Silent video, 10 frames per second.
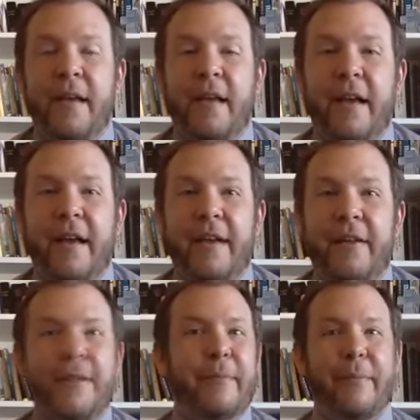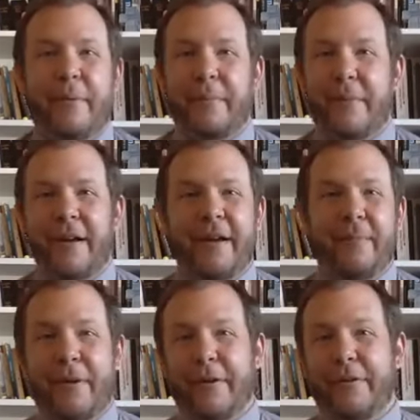And you remember
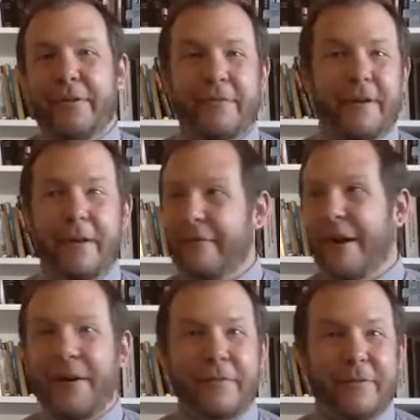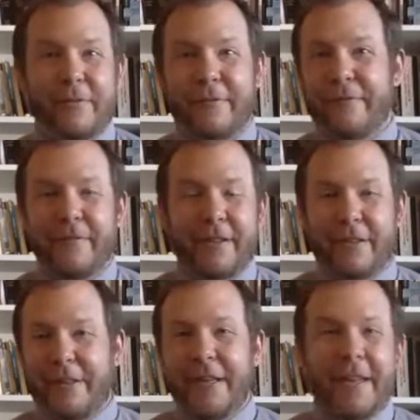uh, Martha's running around
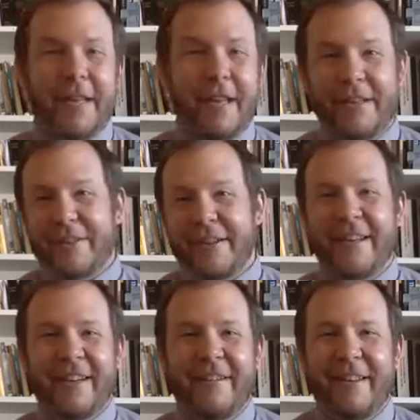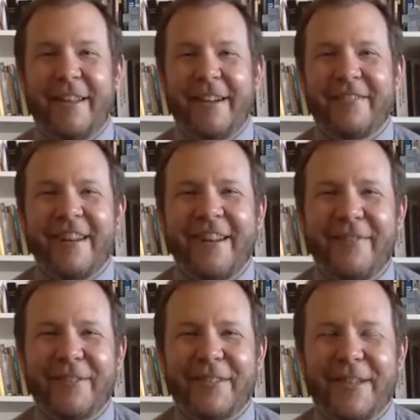cleaning and trying to get everything
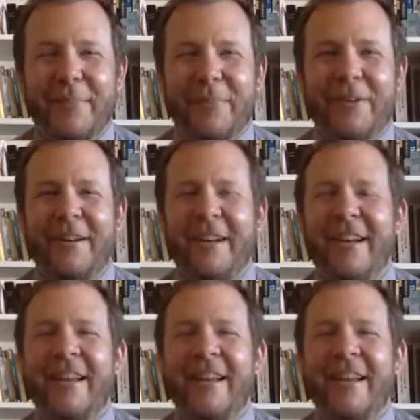ready for supper.